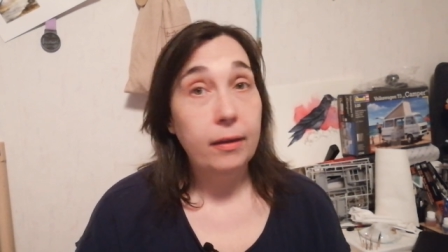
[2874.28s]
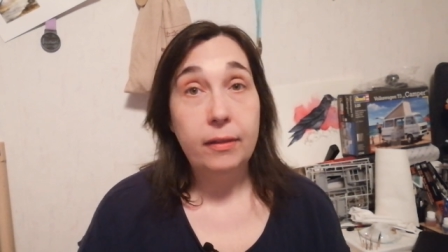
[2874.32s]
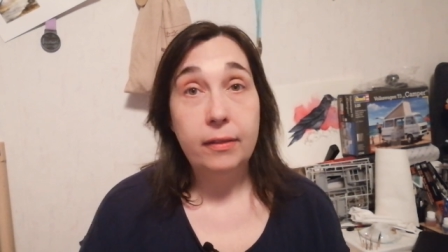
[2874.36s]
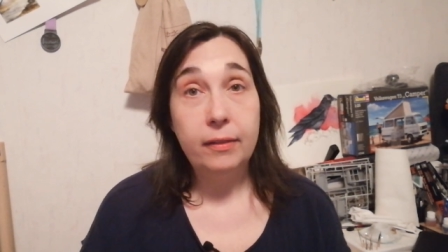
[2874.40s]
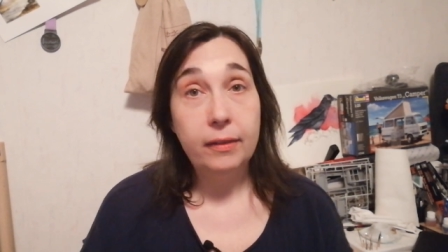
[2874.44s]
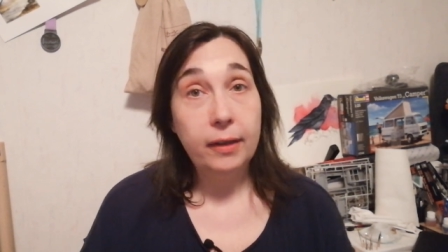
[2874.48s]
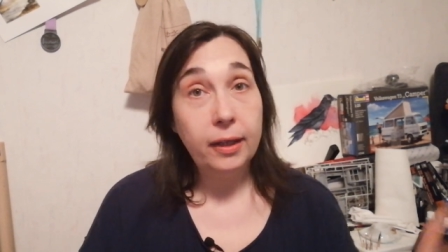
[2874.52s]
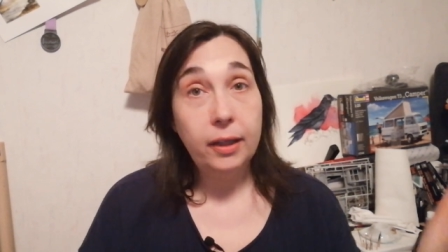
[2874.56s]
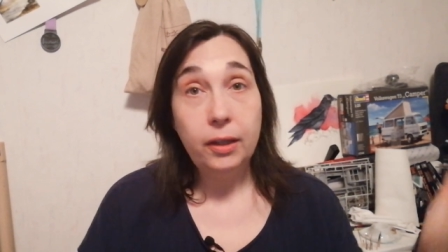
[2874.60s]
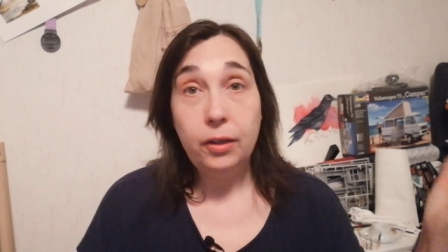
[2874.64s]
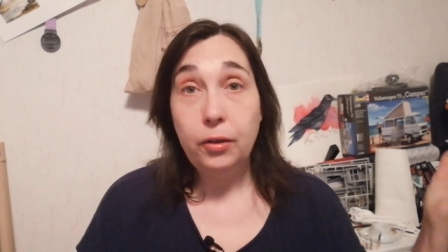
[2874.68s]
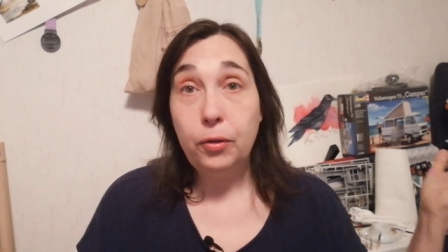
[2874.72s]

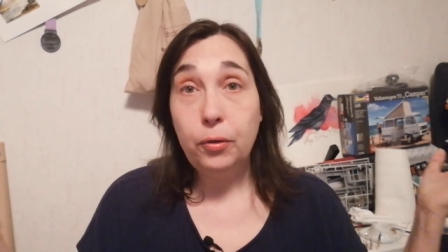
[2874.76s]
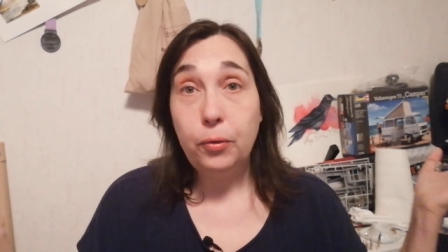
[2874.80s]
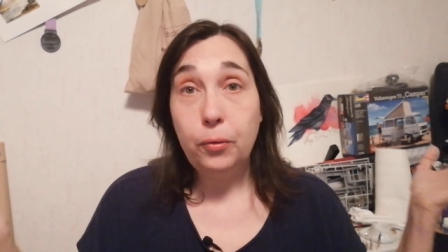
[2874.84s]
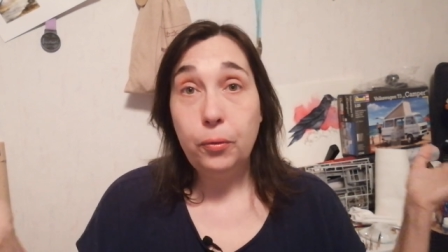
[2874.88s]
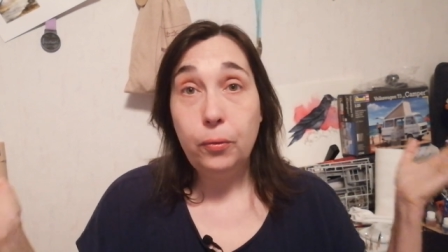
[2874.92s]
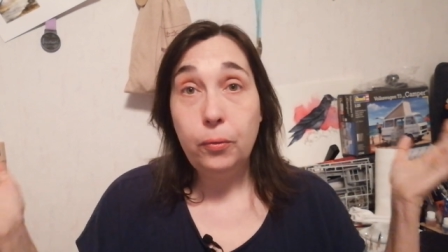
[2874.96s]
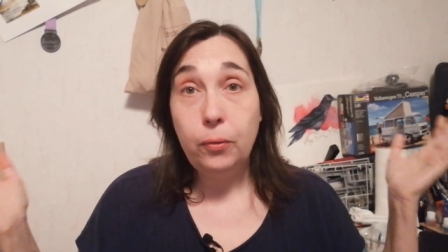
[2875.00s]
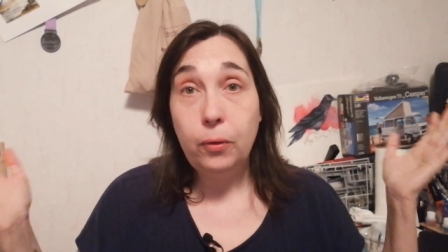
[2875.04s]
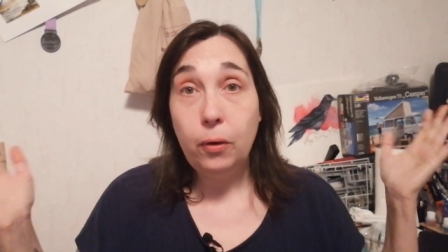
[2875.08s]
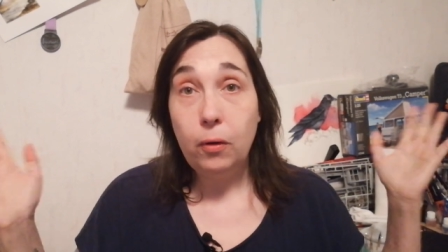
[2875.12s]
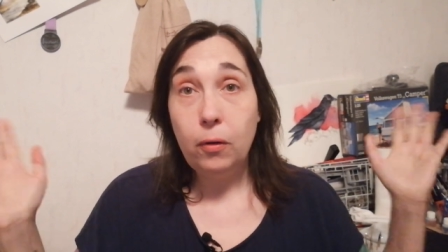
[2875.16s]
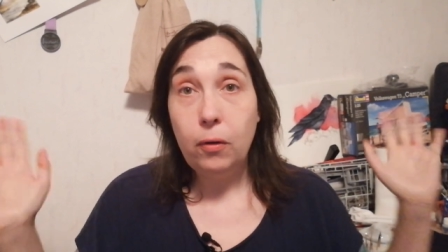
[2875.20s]
thank
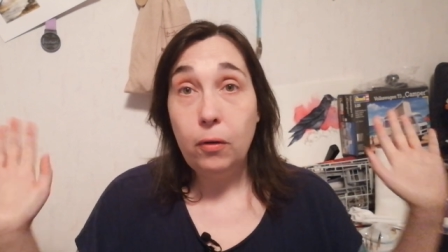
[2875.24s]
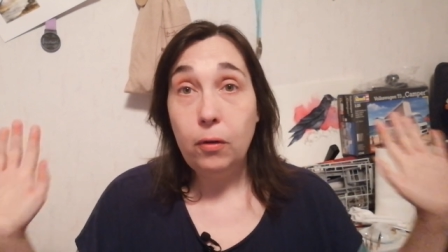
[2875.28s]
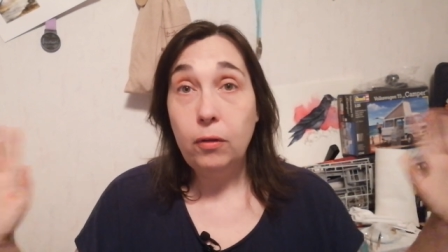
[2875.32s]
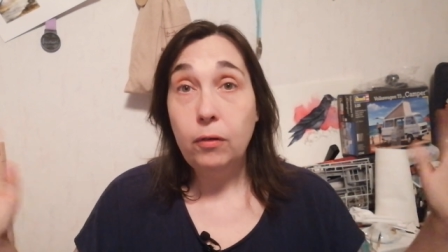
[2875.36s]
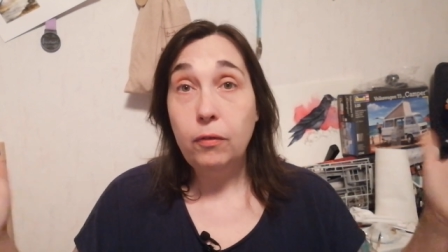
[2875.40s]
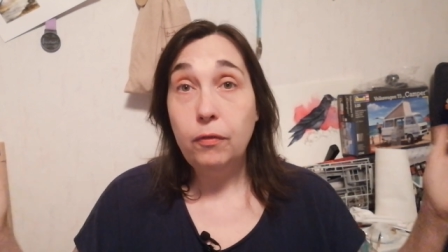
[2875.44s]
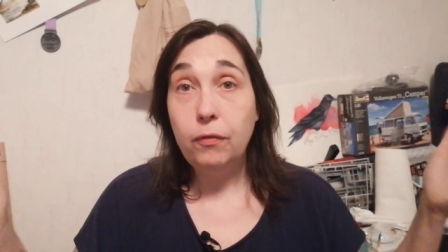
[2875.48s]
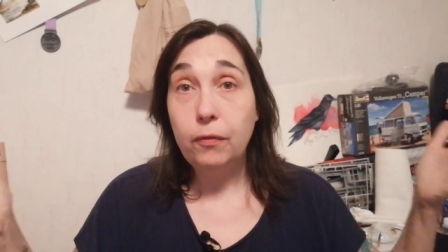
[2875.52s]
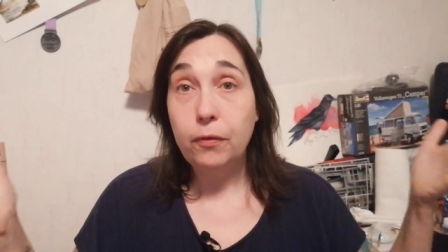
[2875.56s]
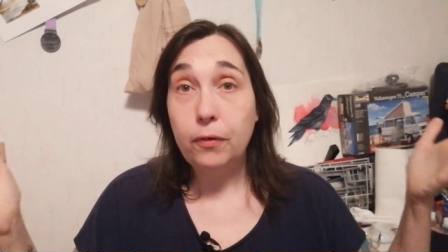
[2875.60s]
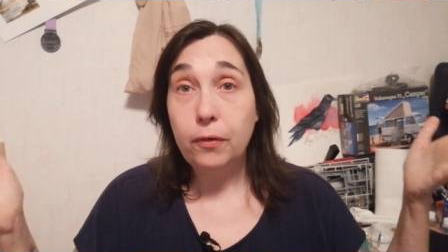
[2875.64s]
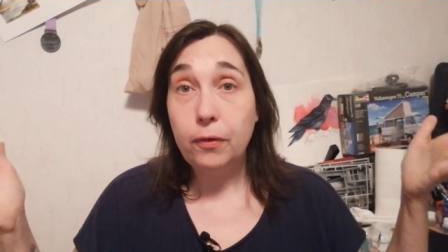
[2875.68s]
you all
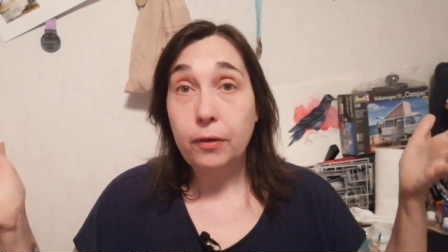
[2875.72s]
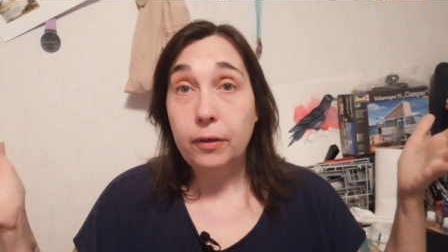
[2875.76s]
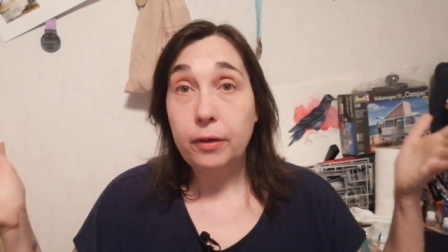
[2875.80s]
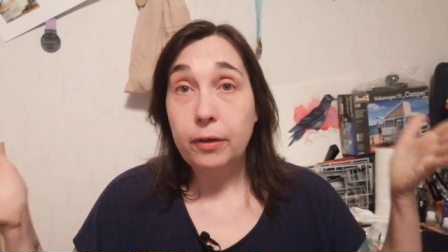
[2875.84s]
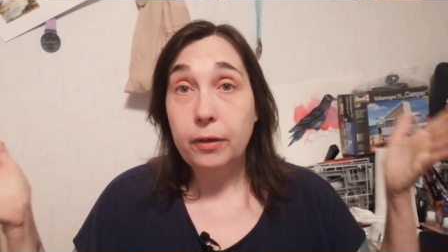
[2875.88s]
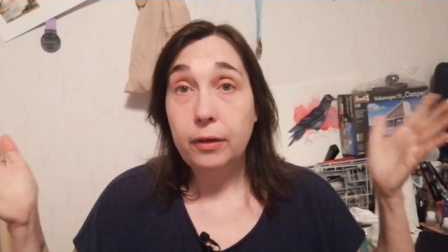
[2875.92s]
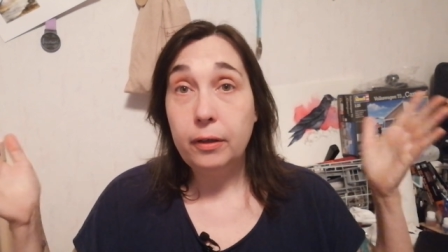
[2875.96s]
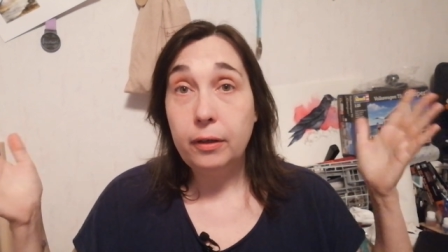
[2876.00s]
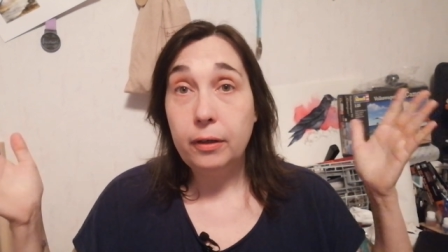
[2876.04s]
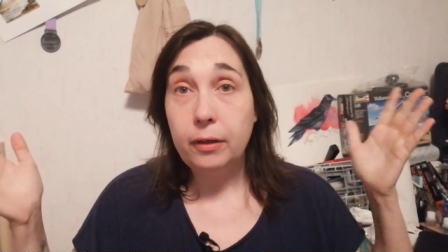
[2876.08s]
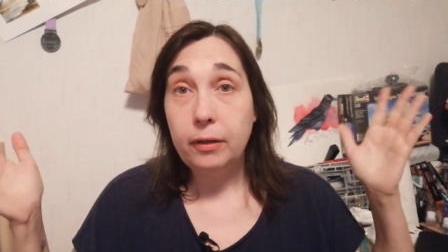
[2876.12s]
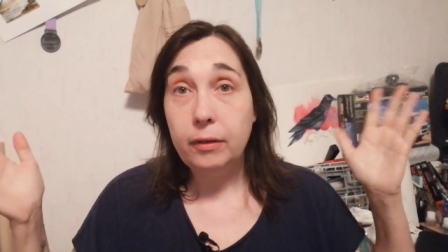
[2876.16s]

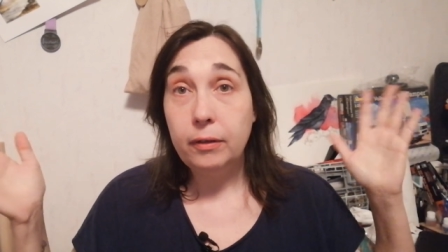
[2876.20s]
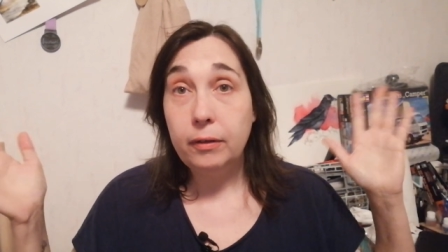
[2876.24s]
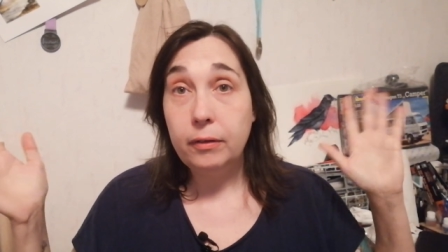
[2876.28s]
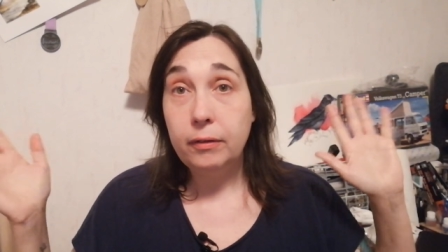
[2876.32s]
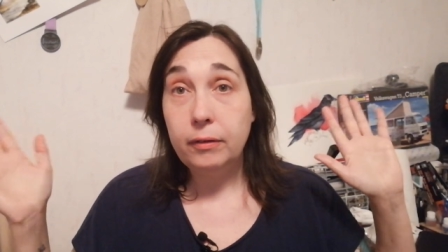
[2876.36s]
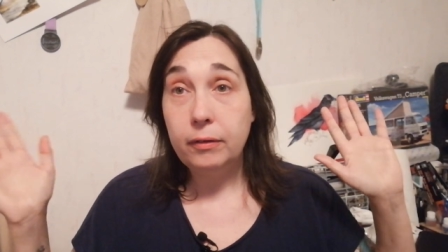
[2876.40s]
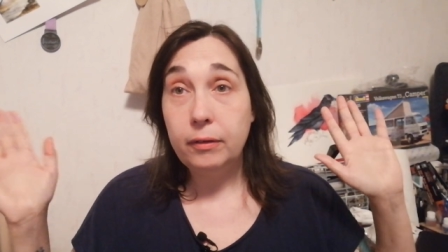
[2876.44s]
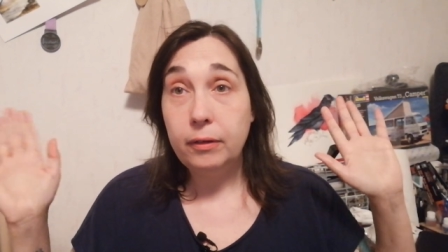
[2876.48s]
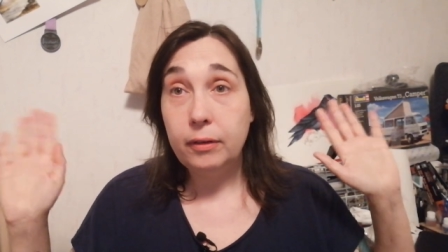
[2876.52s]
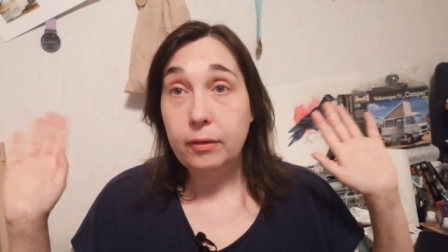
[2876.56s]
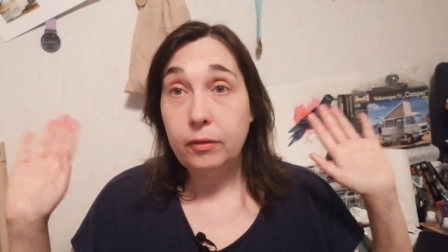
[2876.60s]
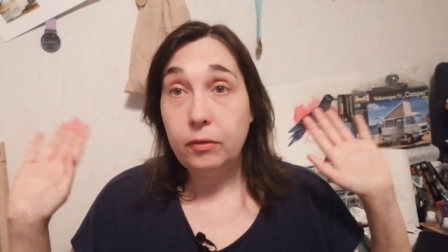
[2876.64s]
for
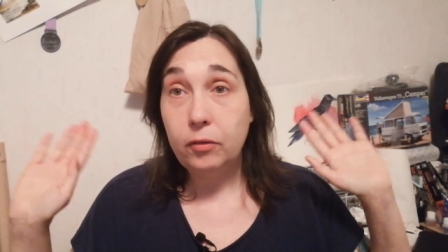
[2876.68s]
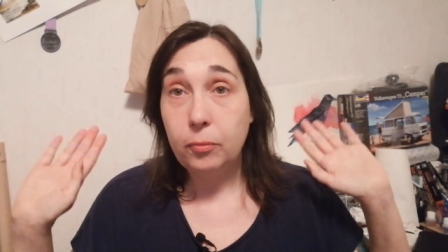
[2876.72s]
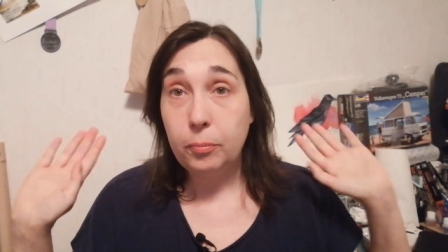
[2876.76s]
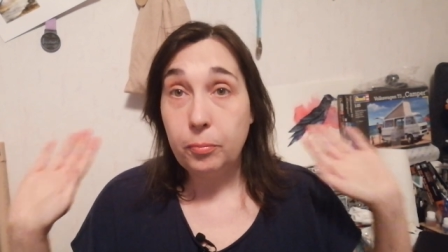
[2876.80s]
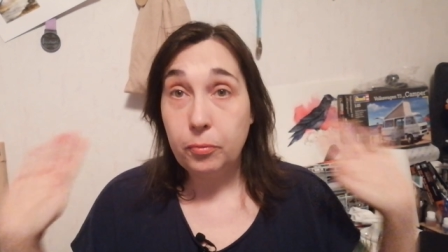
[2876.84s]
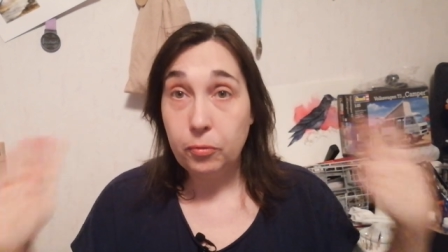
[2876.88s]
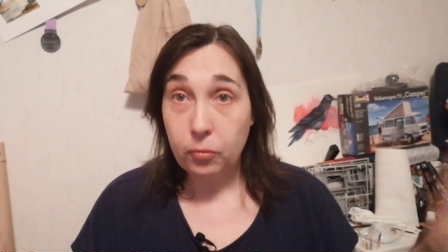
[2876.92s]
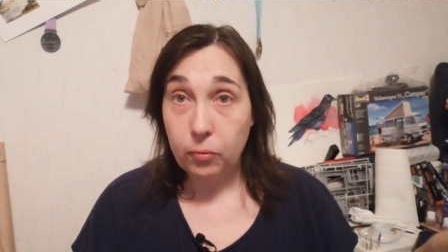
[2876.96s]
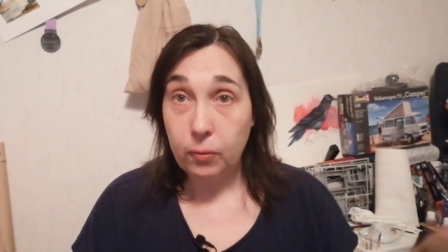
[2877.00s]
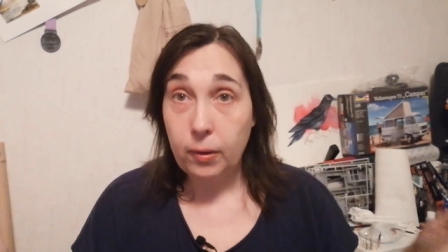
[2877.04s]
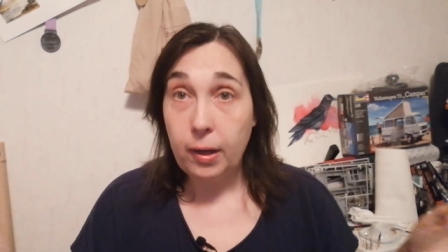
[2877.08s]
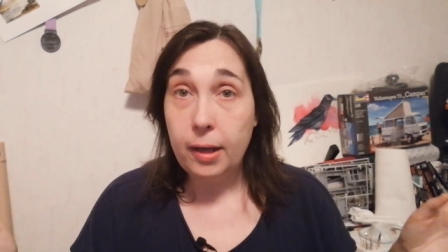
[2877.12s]
the
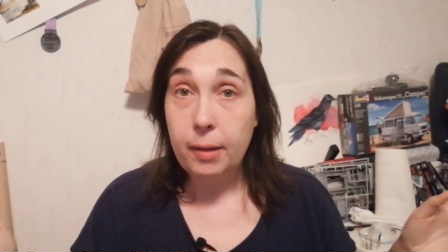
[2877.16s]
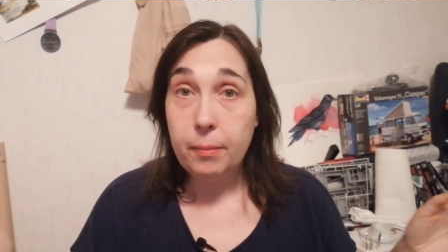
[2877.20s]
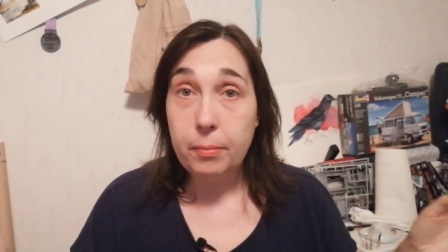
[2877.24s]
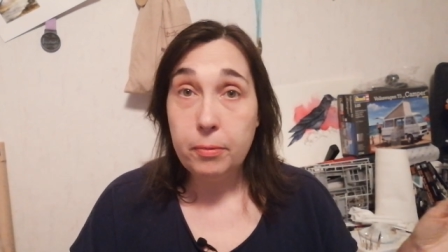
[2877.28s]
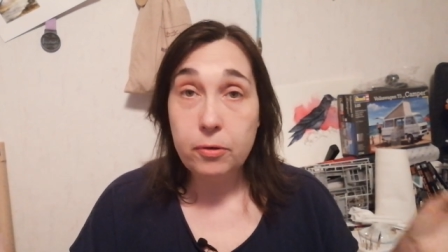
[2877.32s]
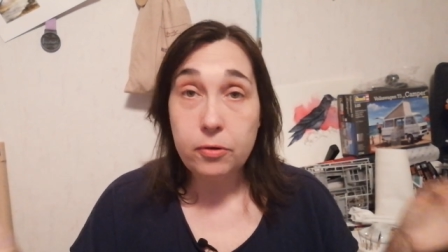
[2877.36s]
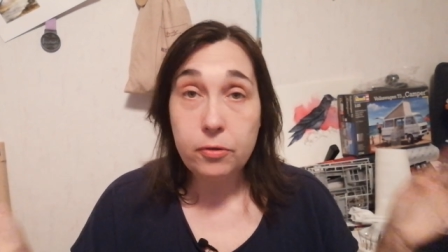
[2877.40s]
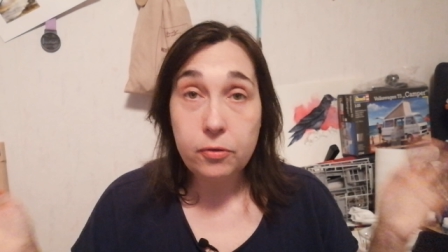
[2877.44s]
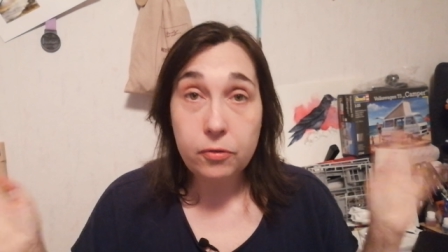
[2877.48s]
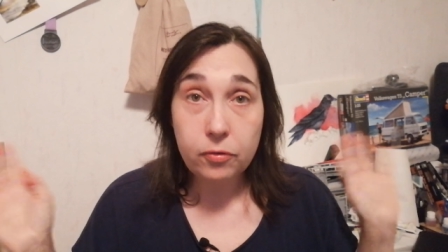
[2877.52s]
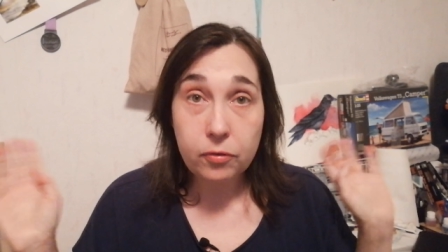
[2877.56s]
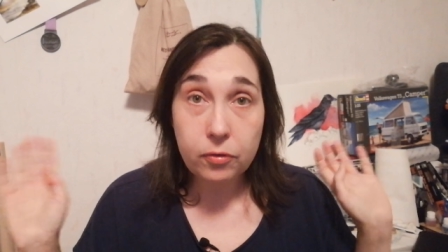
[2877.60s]

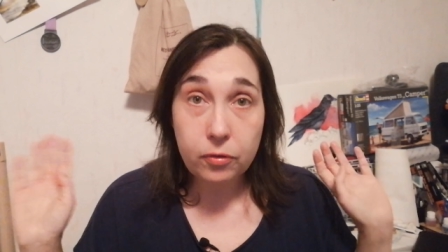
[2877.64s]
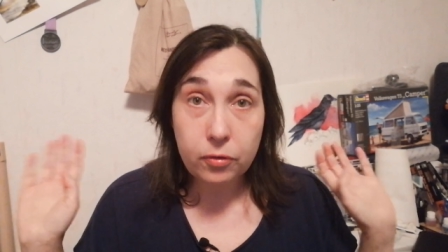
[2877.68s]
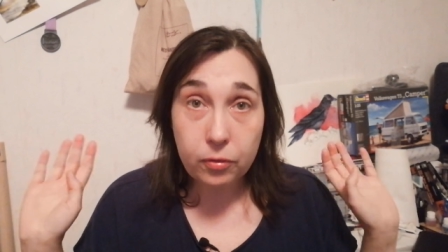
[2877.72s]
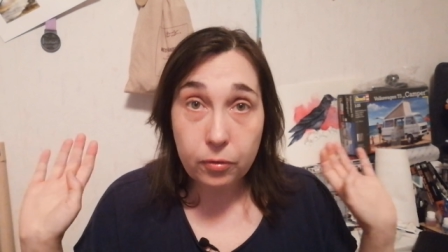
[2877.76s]
subscribers.